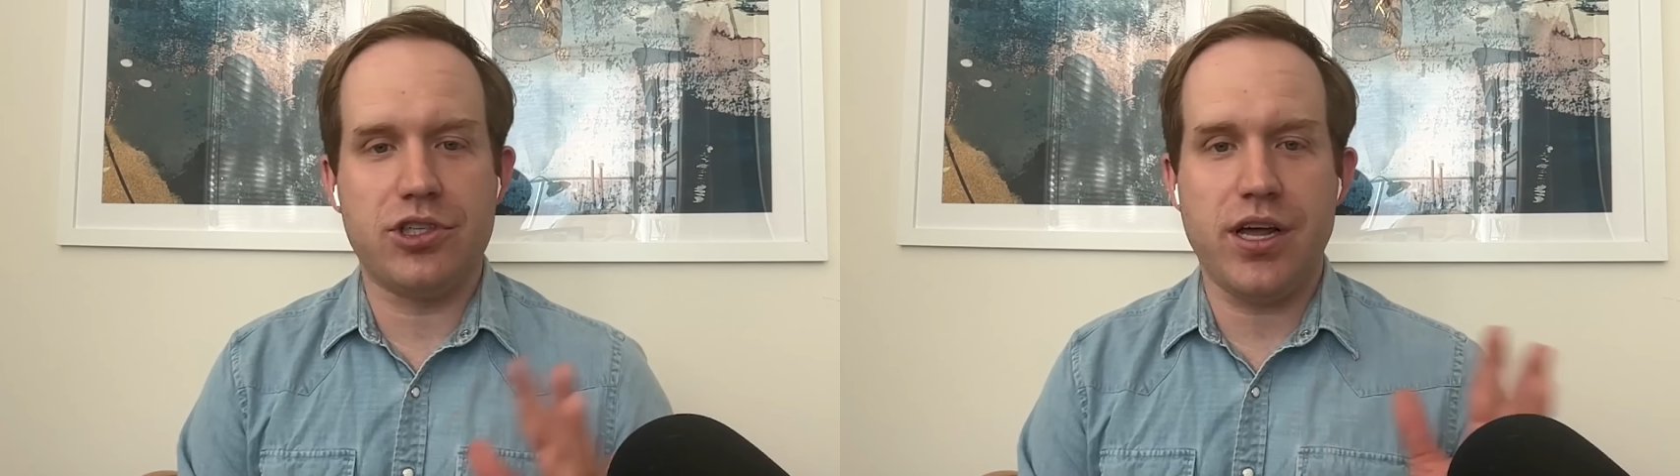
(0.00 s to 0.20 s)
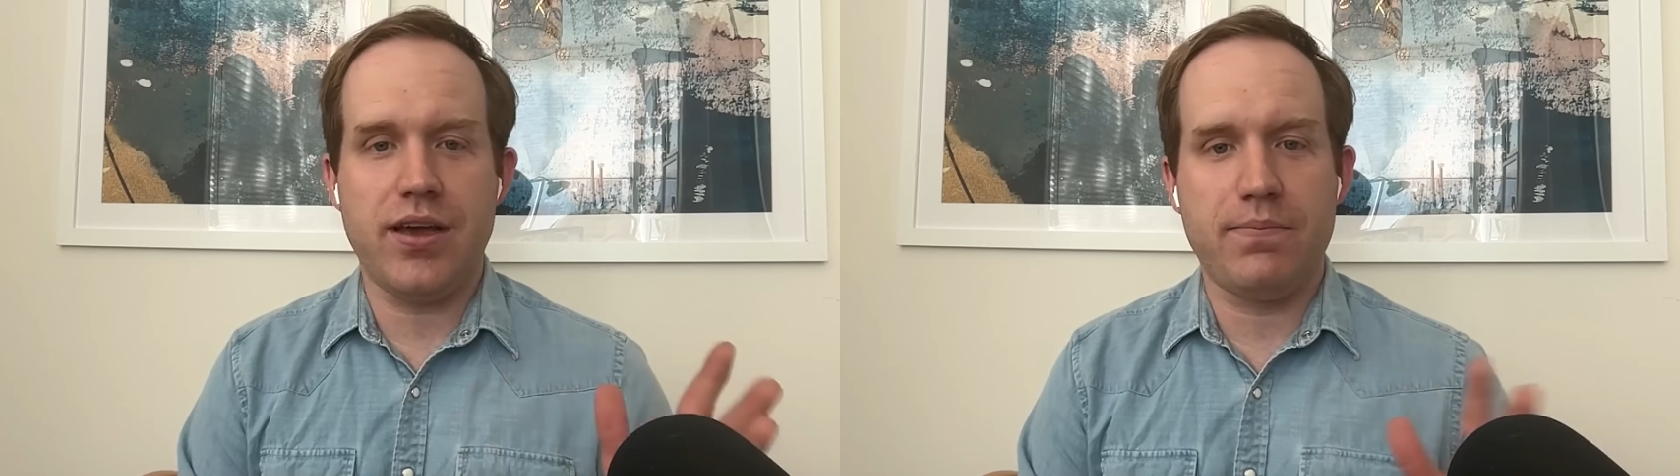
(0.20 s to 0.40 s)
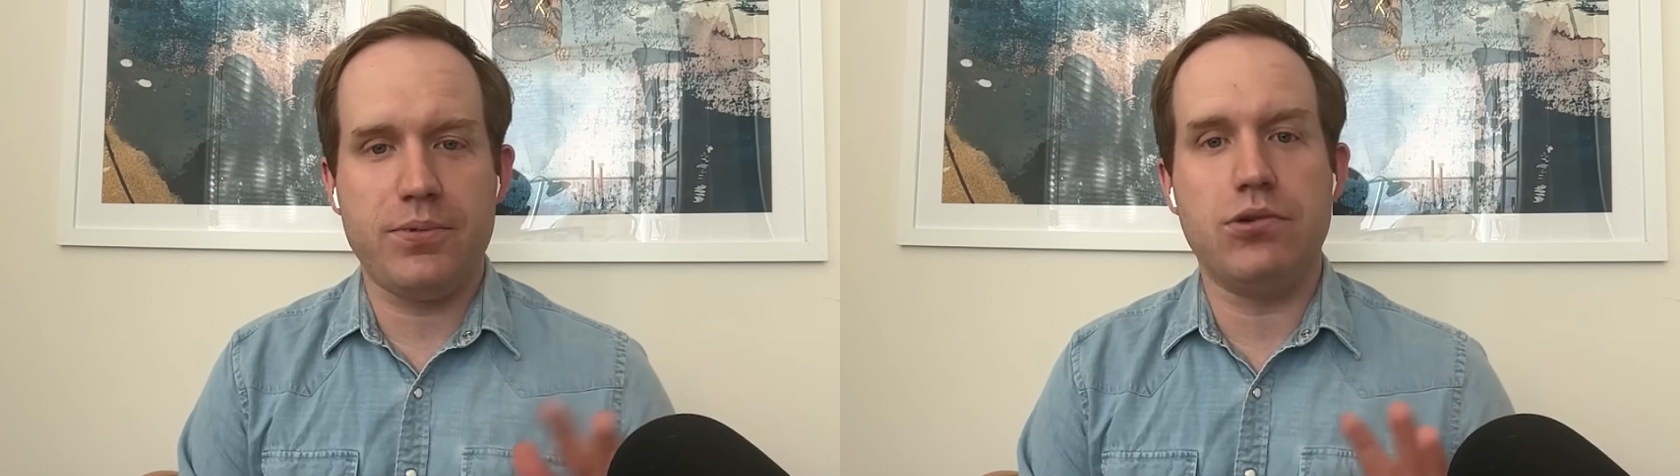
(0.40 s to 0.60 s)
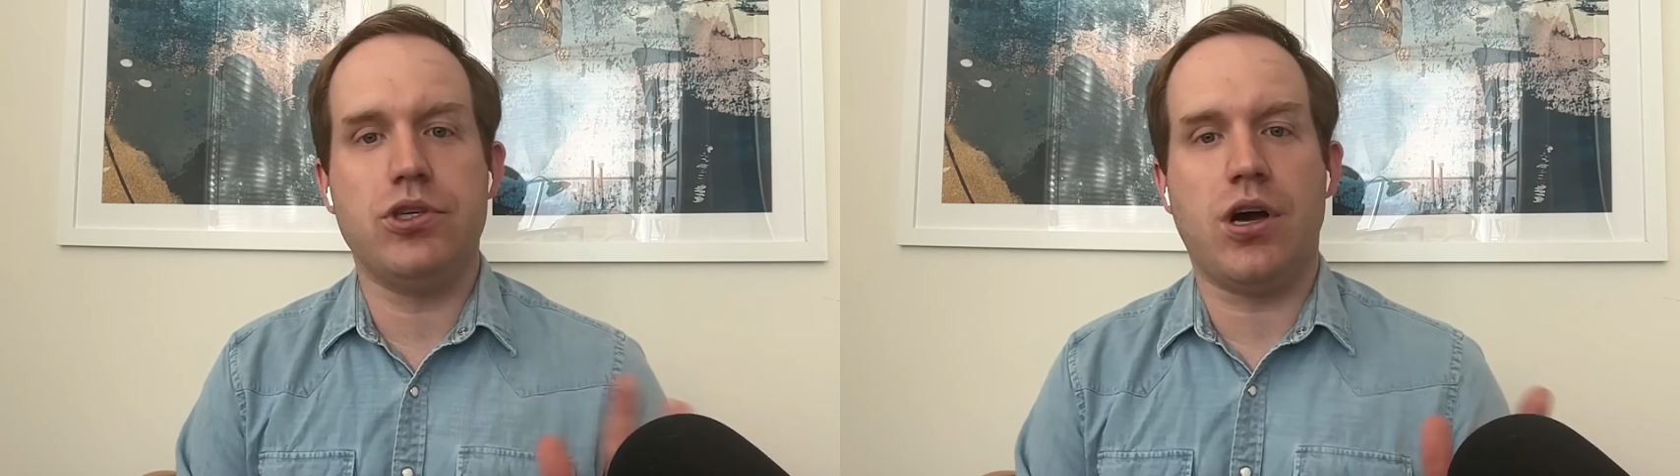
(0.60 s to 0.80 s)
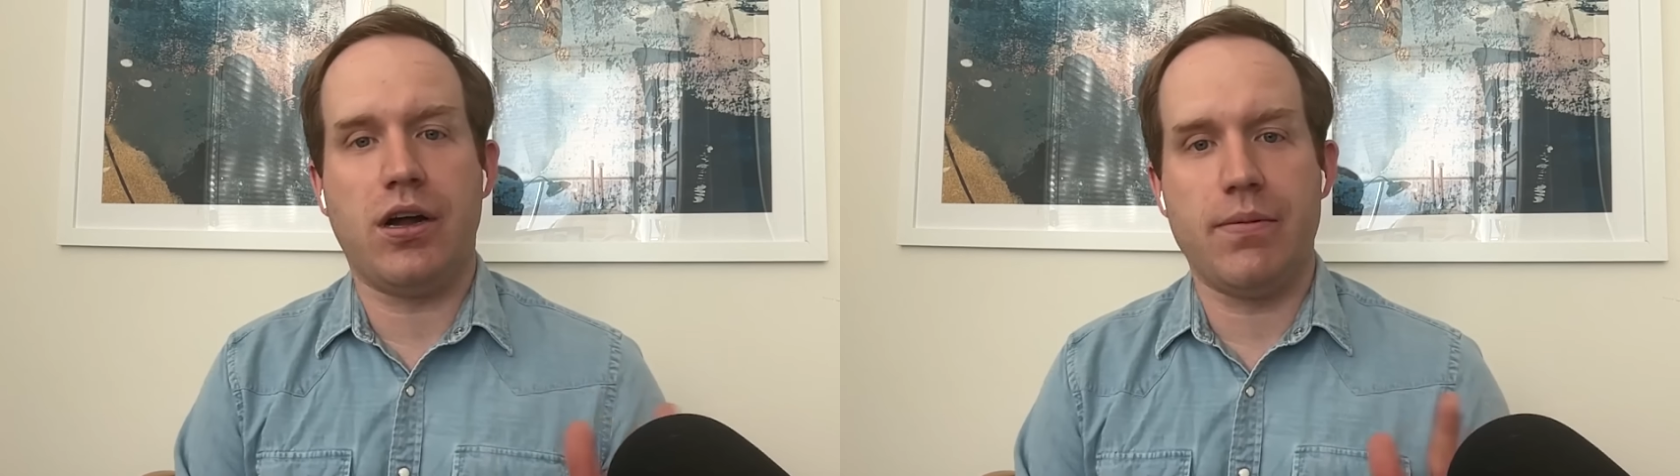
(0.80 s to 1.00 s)
shut up, don't
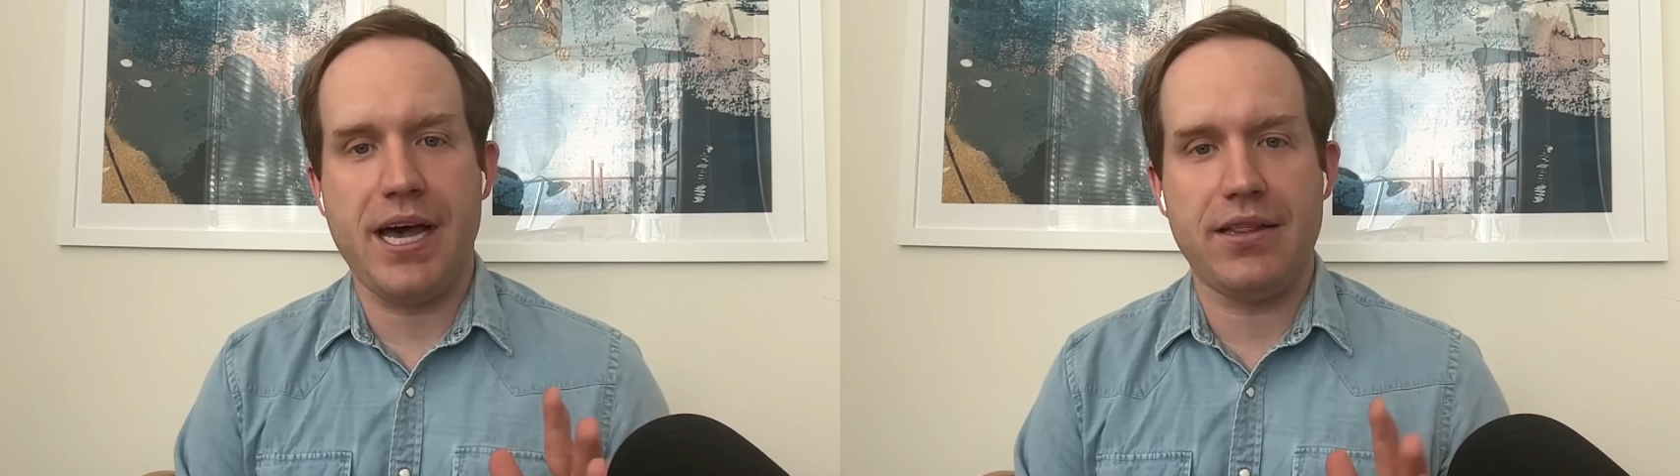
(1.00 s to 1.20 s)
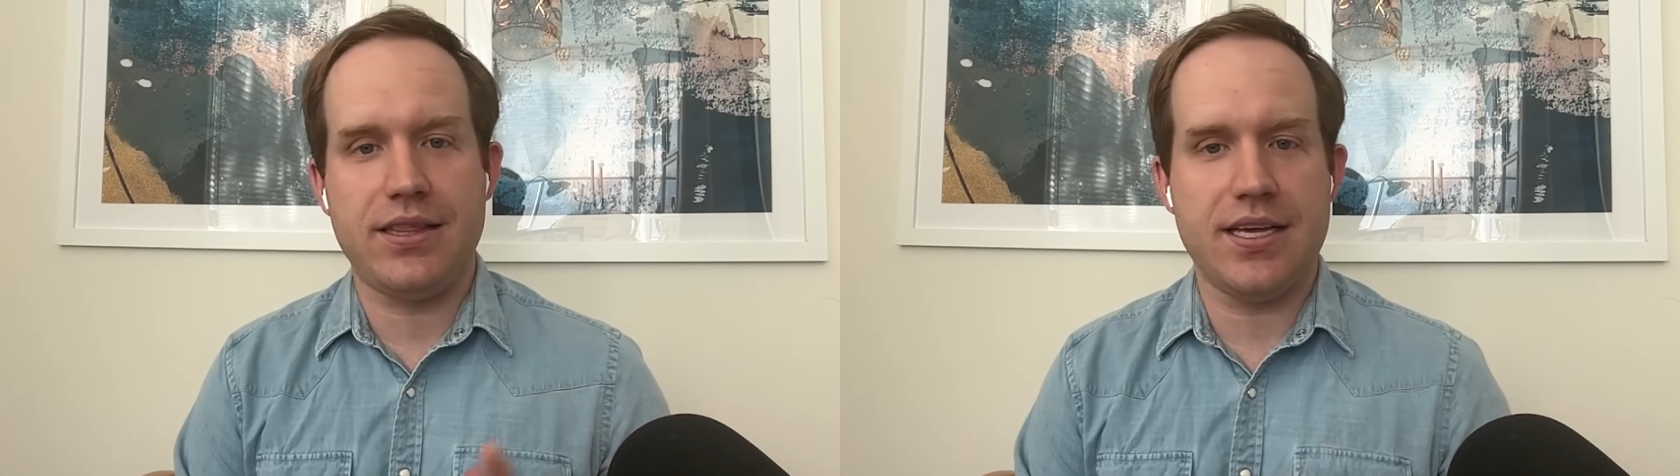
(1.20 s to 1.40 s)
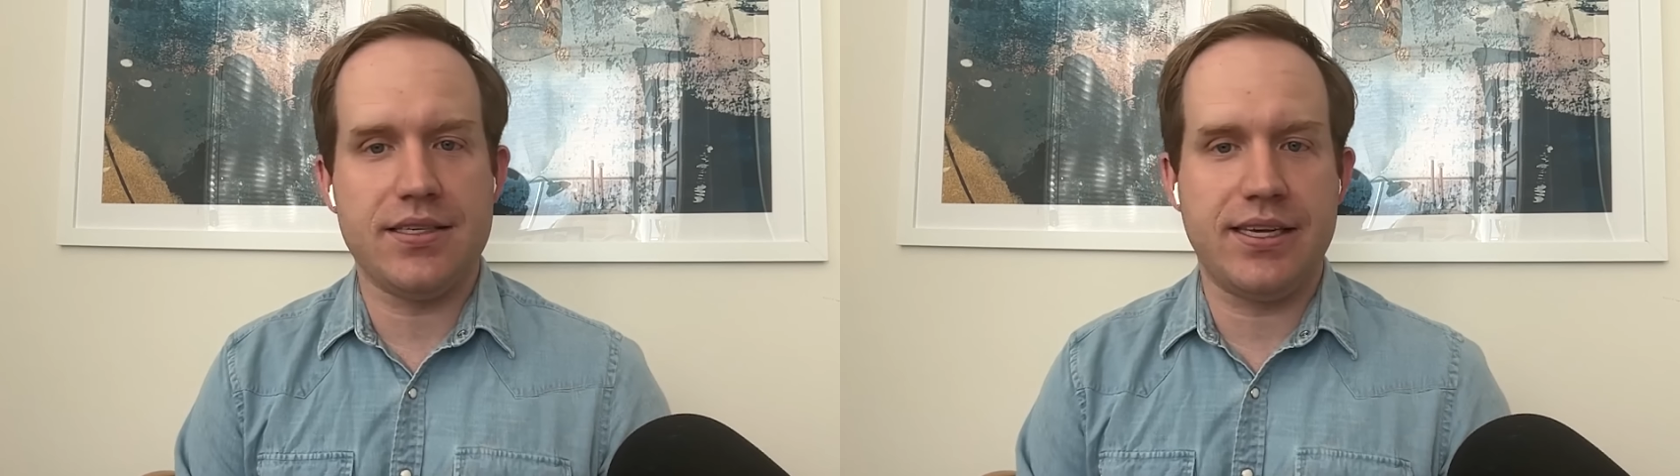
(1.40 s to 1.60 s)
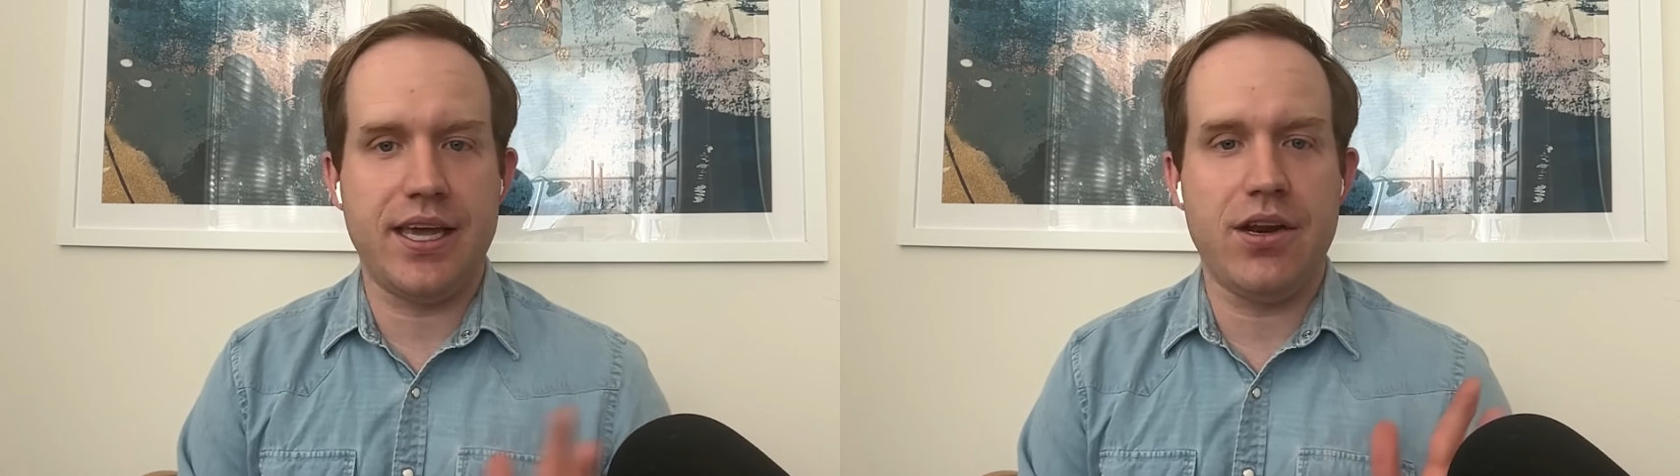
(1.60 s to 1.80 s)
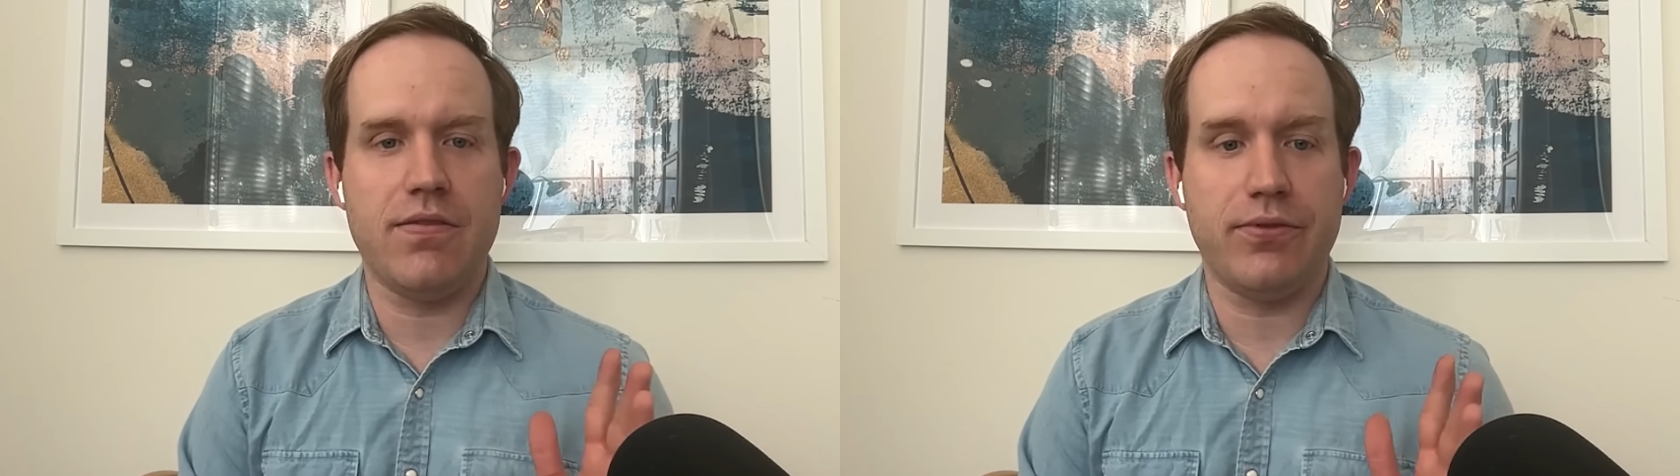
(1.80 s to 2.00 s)
talk about this,
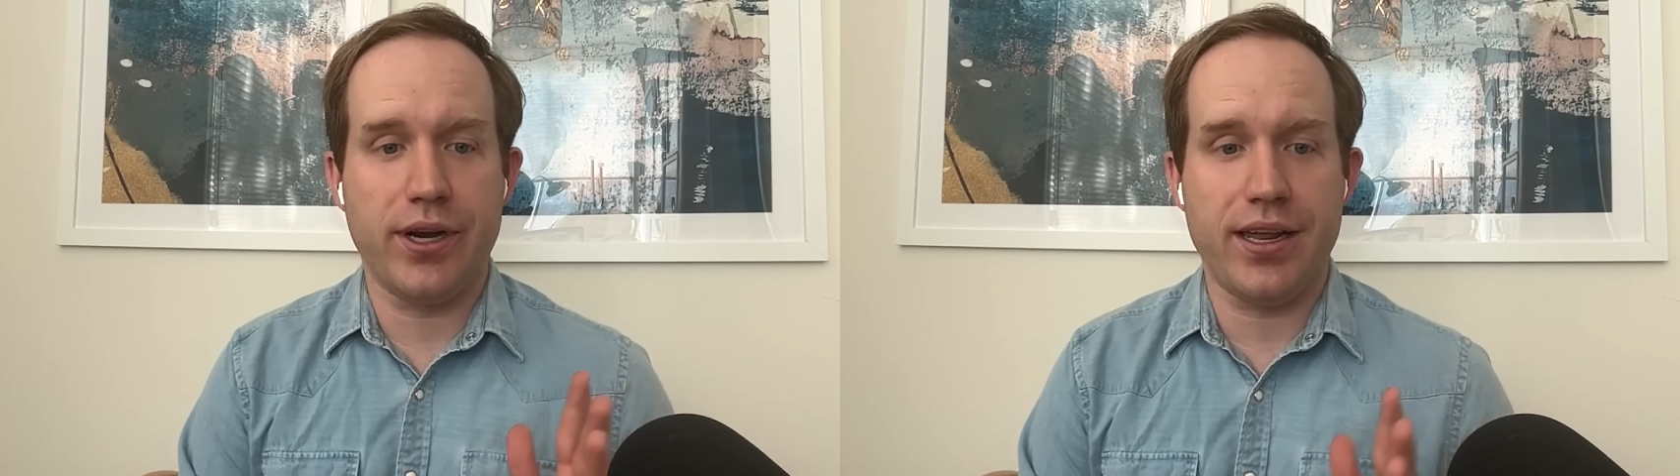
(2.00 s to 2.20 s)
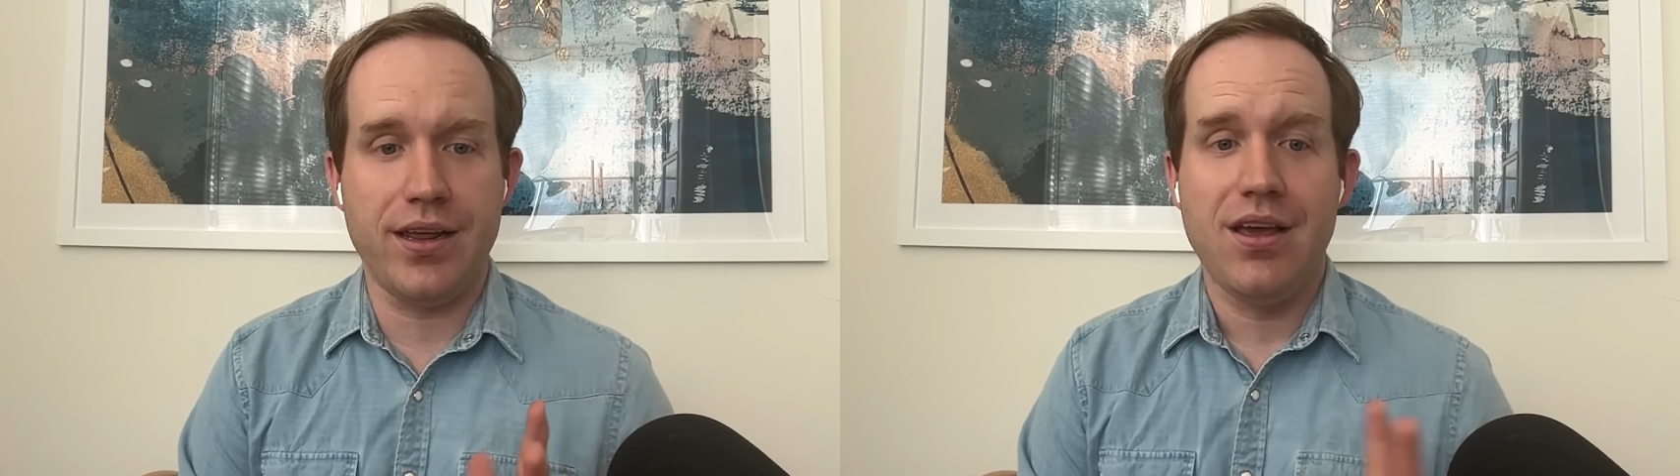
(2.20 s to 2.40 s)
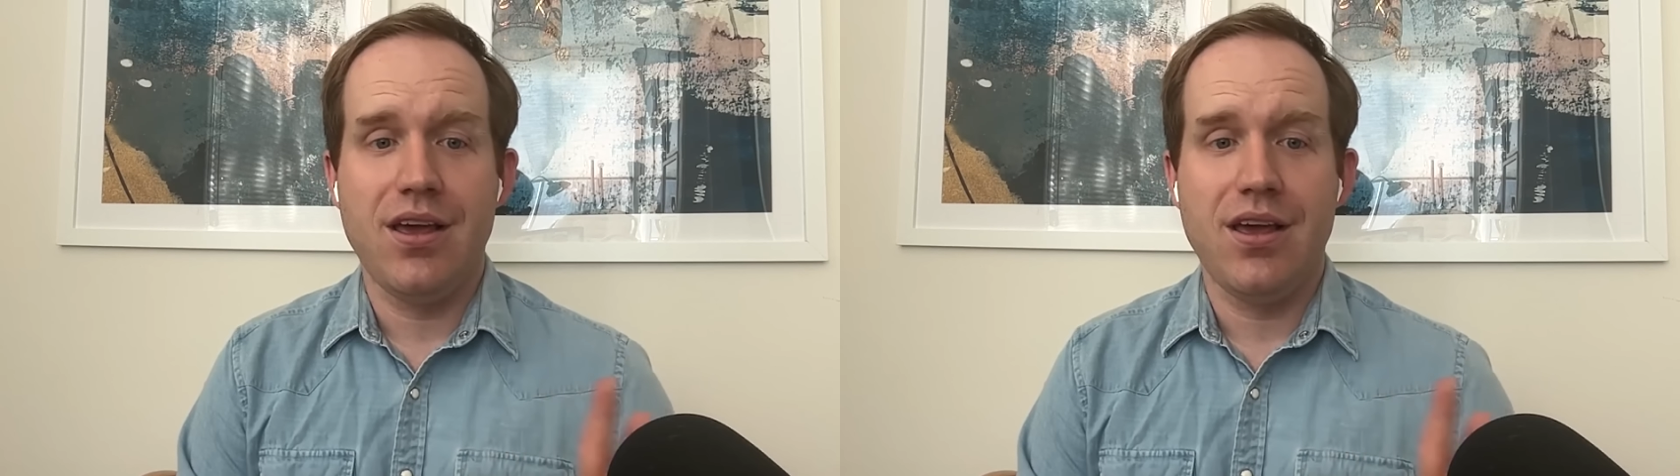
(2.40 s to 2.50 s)
get over it,